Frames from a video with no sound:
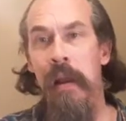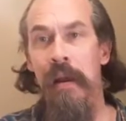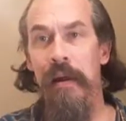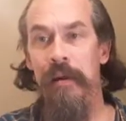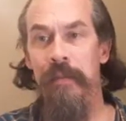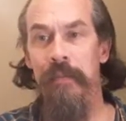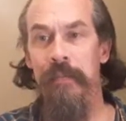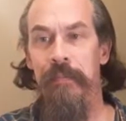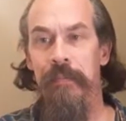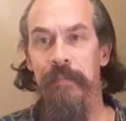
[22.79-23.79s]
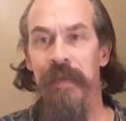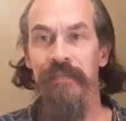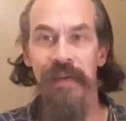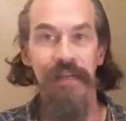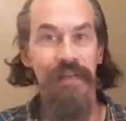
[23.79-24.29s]

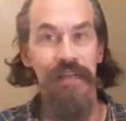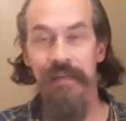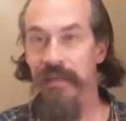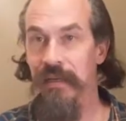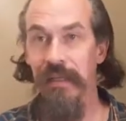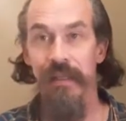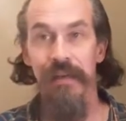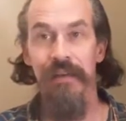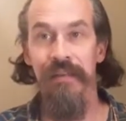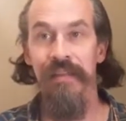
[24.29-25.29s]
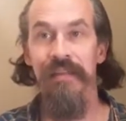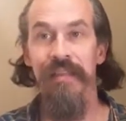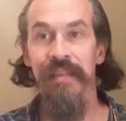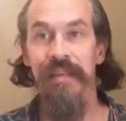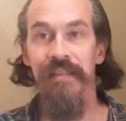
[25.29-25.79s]
I've got a long
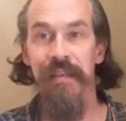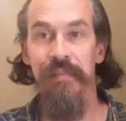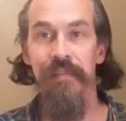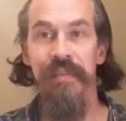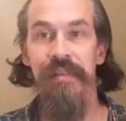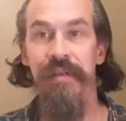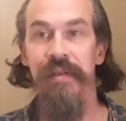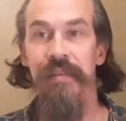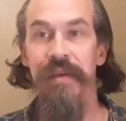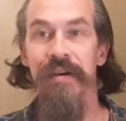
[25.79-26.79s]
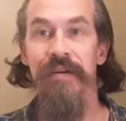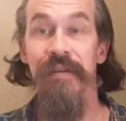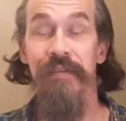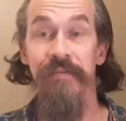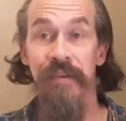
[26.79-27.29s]
list of things that I'm going to be talking about, and